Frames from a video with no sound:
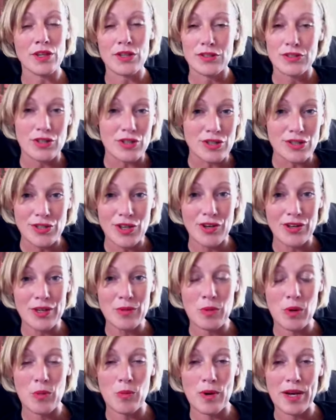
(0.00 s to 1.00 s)
So there's only
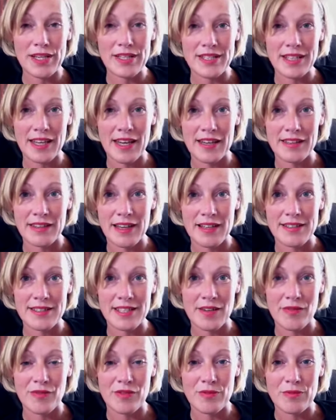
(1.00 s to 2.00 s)
one way to get that
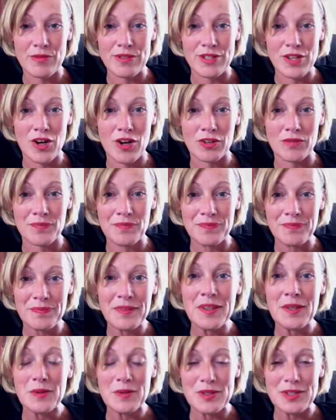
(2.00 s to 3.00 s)
different result,
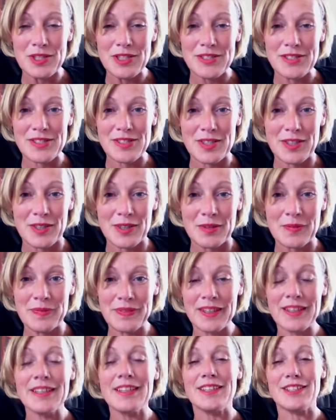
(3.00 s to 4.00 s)
which is to
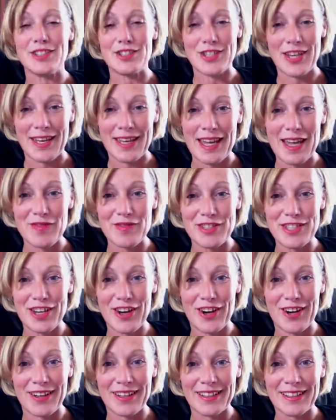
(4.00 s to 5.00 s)

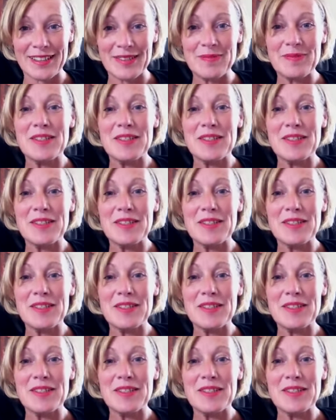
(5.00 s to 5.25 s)
JFDI.